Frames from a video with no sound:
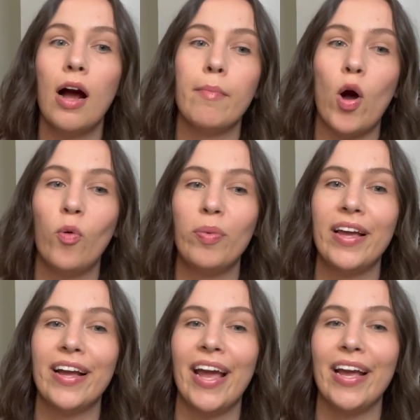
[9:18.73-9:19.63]
I'm
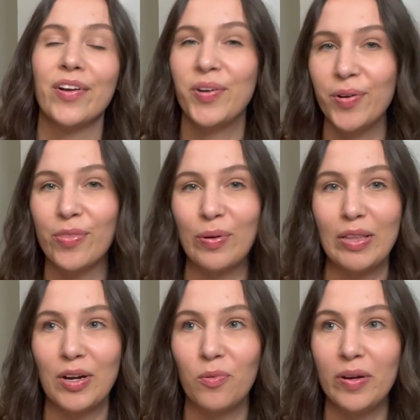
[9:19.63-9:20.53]
hoping a cult
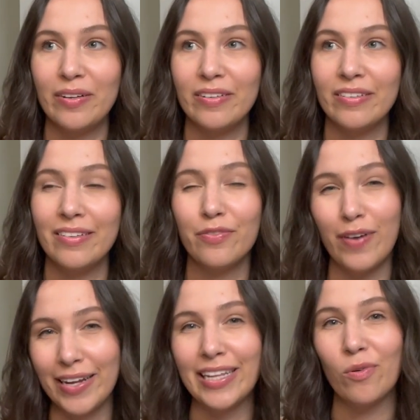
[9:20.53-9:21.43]
thriller will
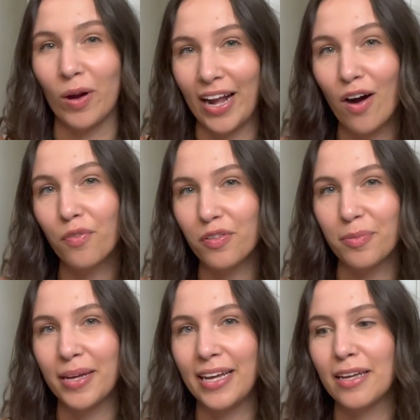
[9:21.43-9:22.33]
finally work out
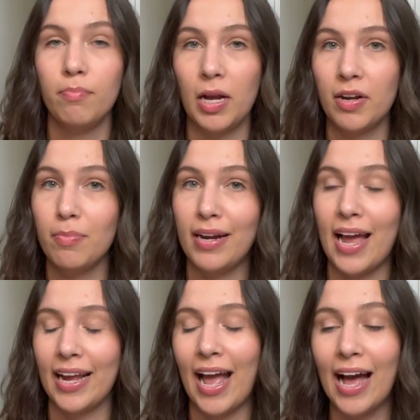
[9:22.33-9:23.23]
for me. Mary by
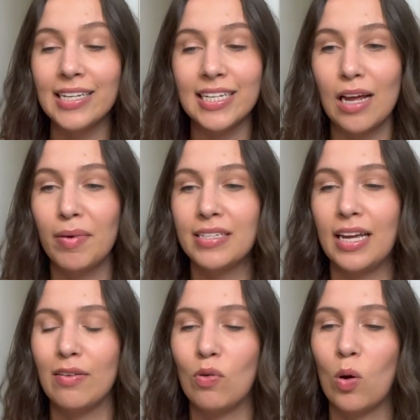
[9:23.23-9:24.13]
Nat Cassidy I'm
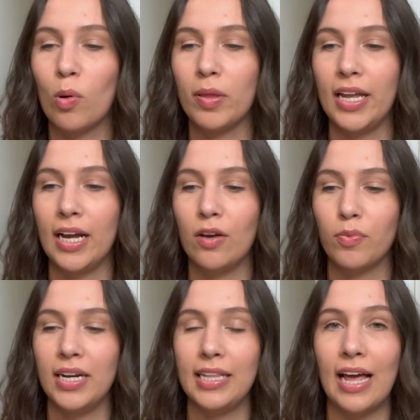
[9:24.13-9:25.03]
excited for. We're planning on
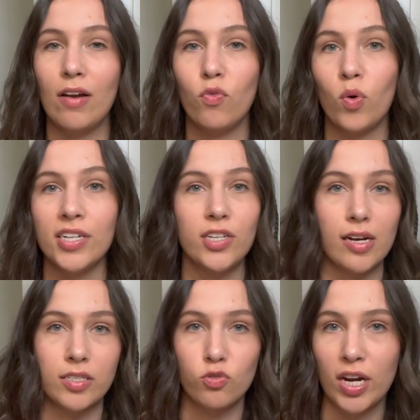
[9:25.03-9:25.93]
reading that for
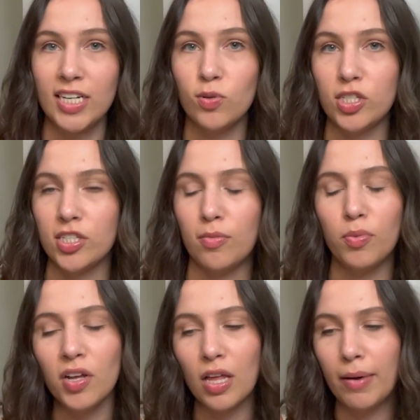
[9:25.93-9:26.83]
Staff Strange, which is the
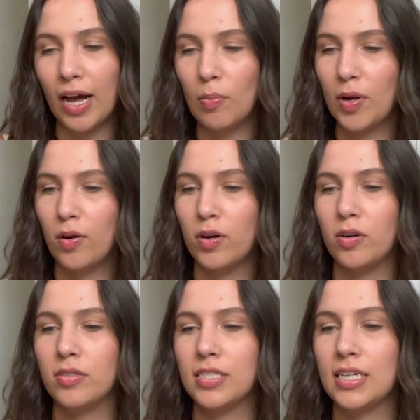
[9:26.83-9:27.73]
book club I help
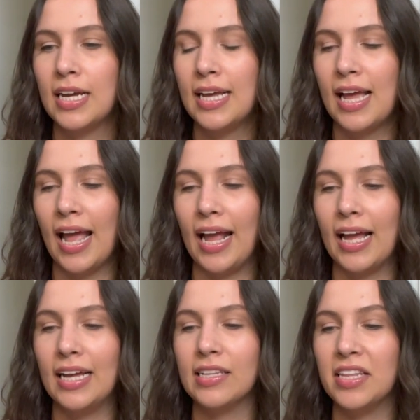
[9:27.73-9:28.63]
co-host.
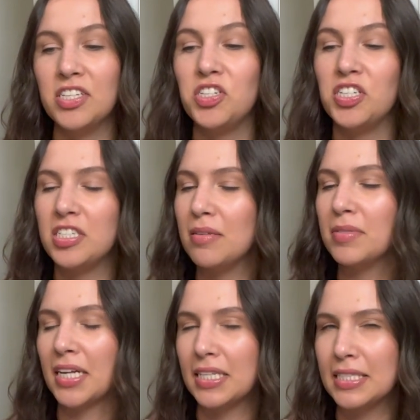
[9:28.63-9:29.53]
And this just
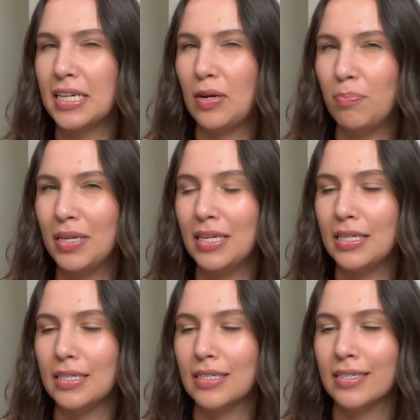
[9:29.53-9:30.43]
seems like it's gonna
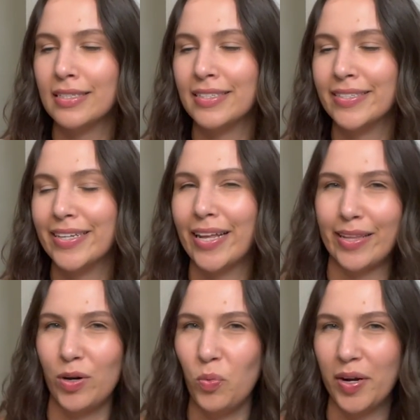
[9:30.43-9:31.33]
be a
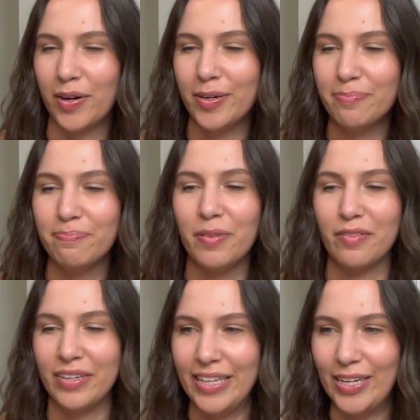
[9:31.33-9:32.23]
little weird,
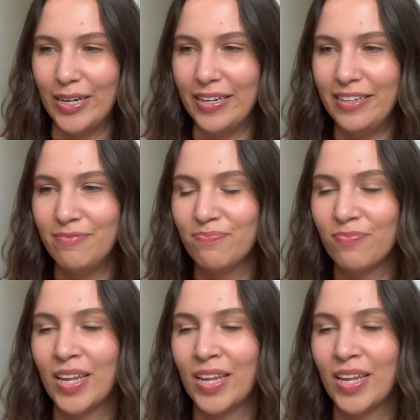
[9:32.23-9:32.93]
but really good.